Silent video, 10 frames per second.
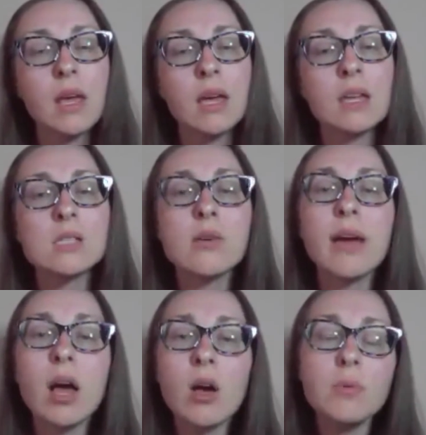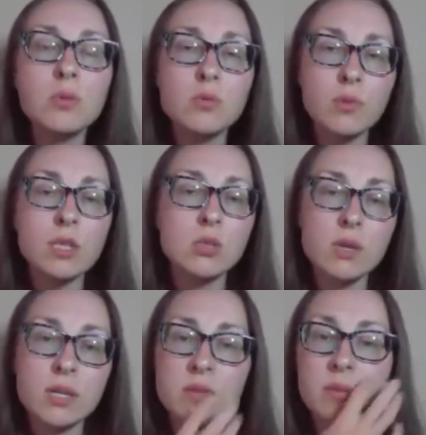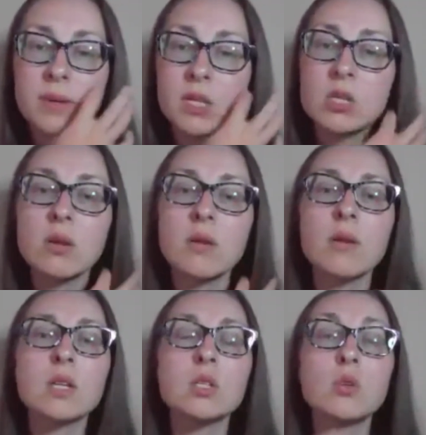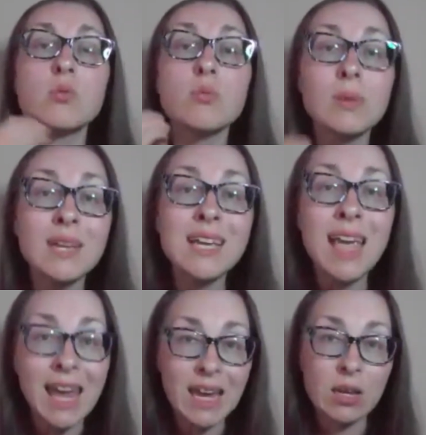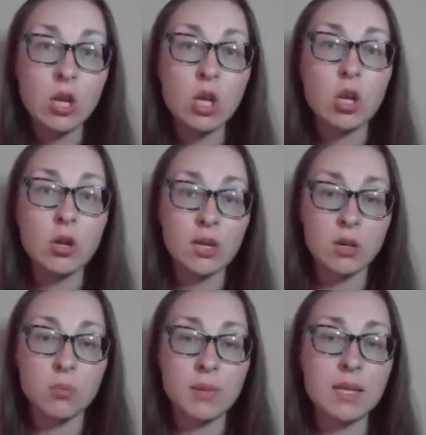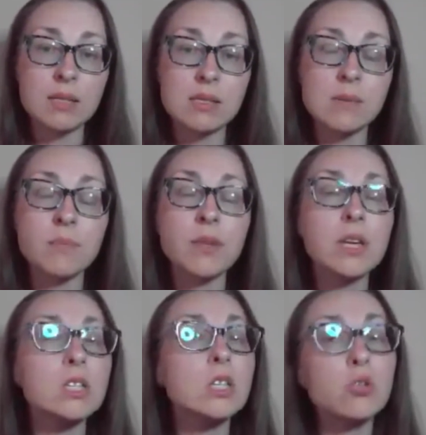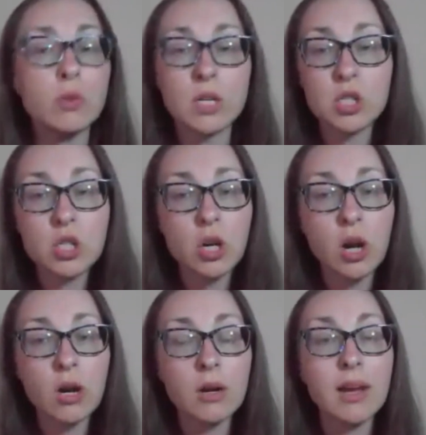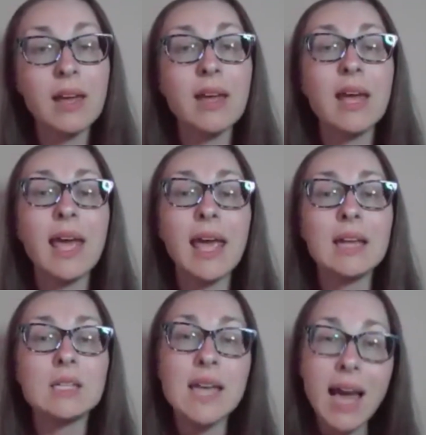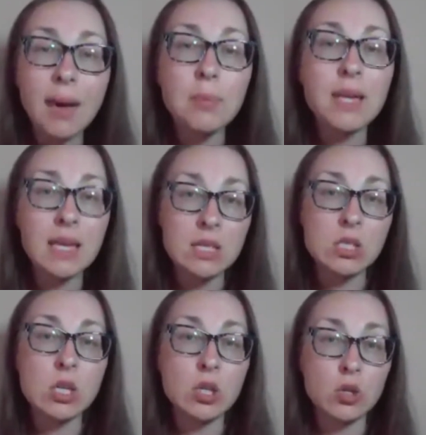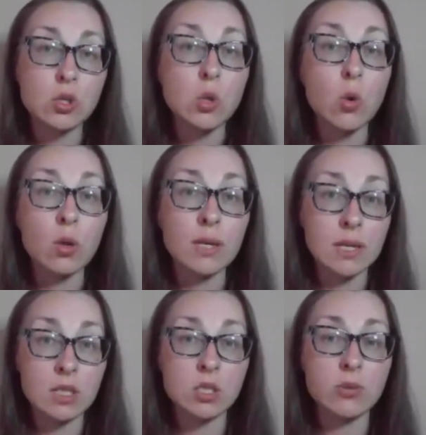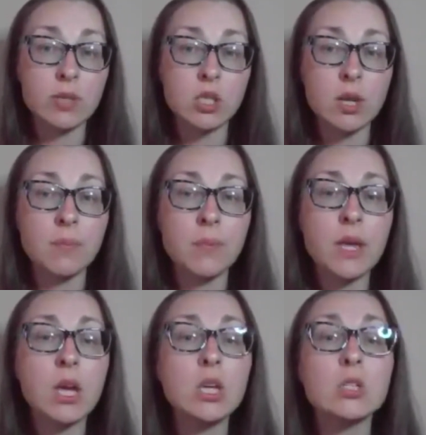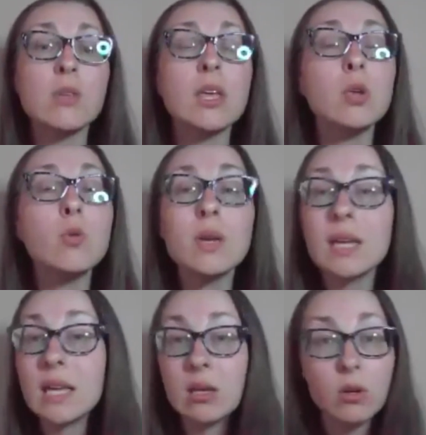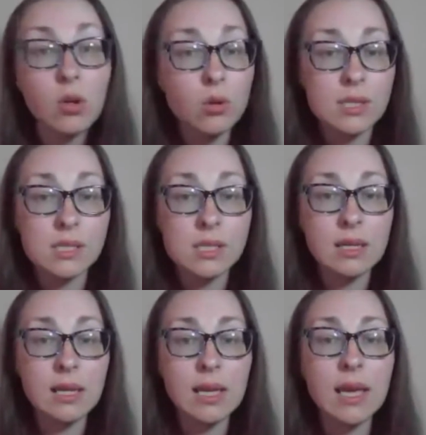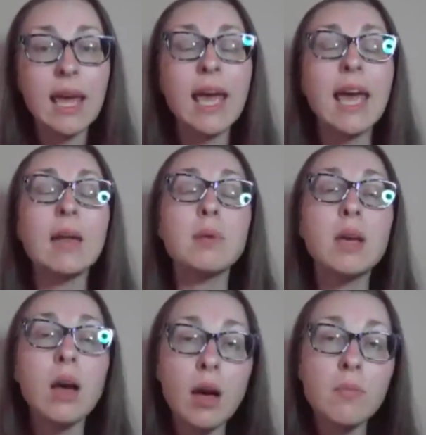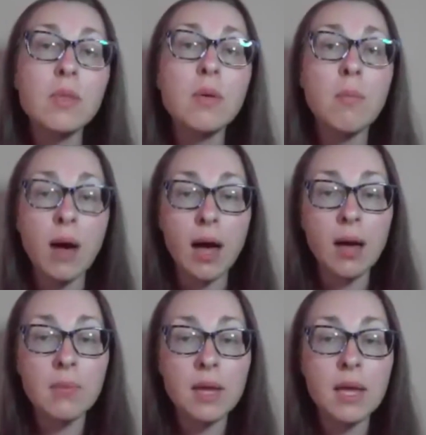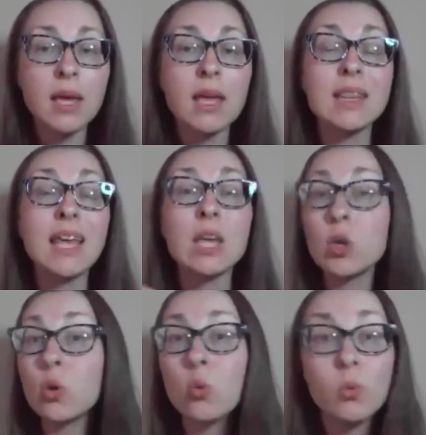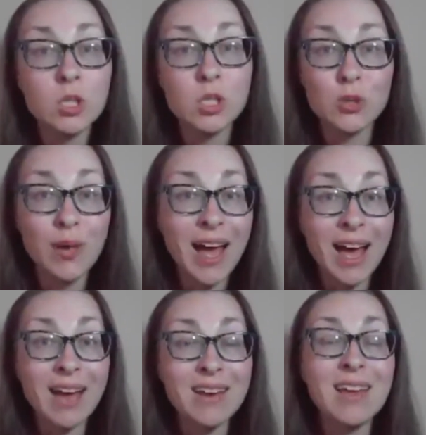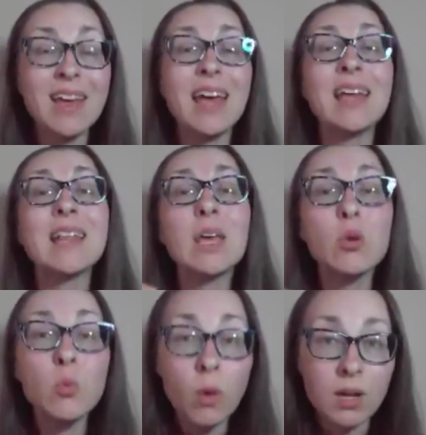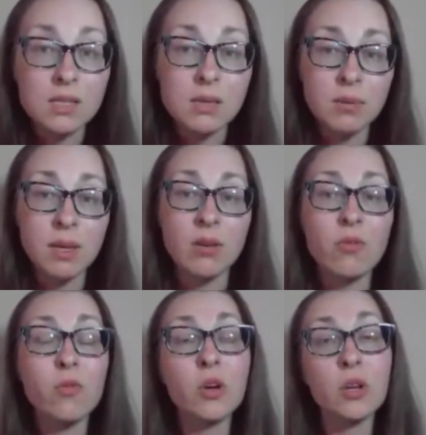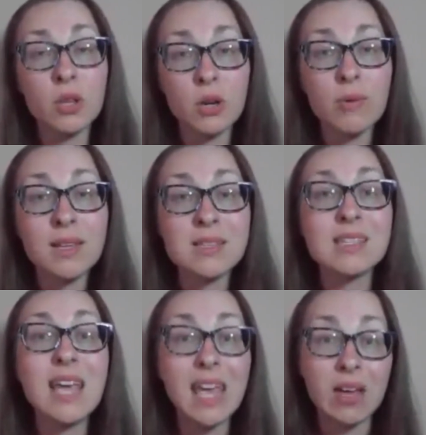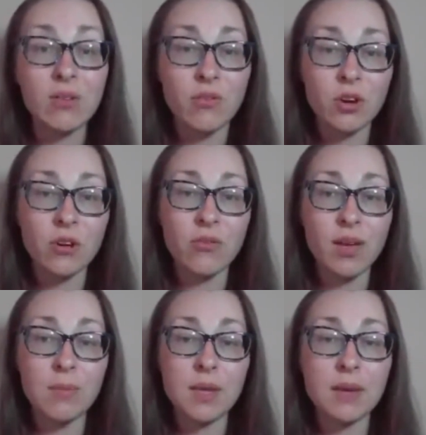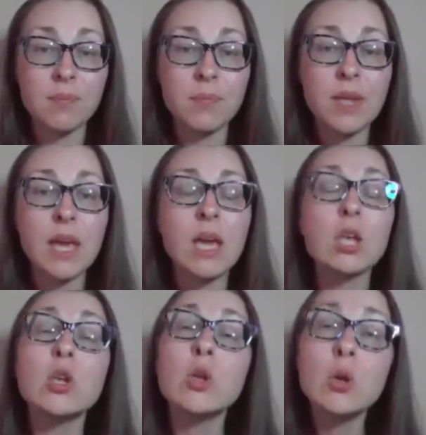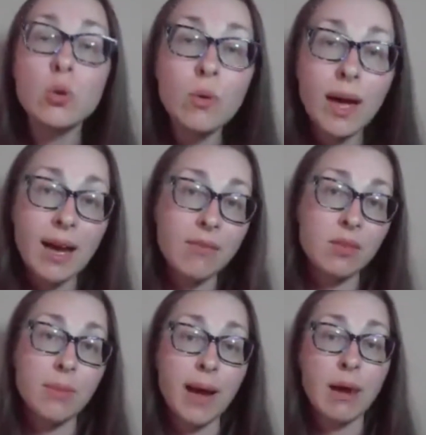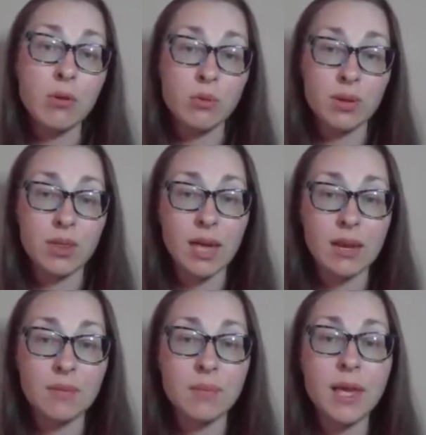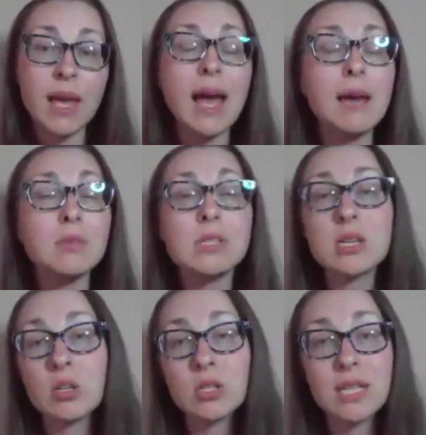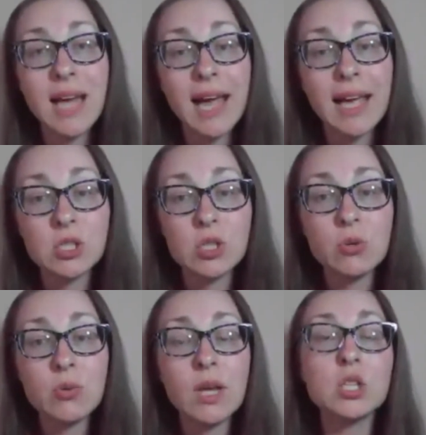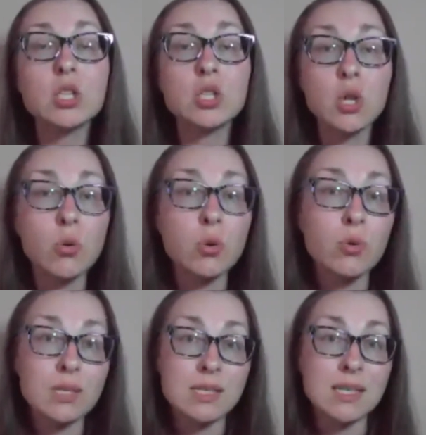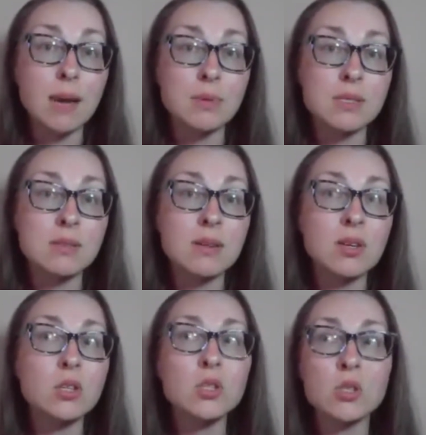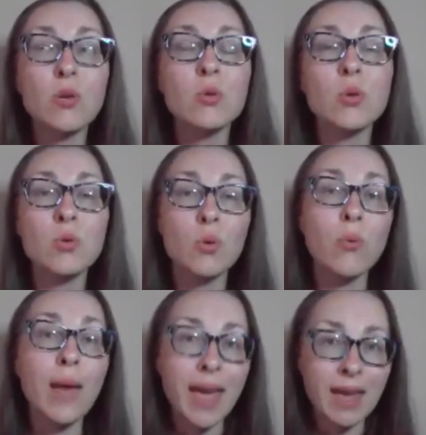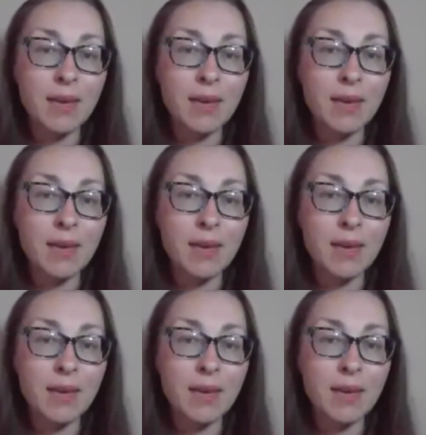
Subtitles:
And so I help you with this transformation to regain your inner peace, to trust your heart and tap into your soul and intuition so that you can heal holistically and become the mom that you wish you had and that you want to be for your little ones and for your family. You have the power within. I'm just here to guide you and show you the steps, show you the way.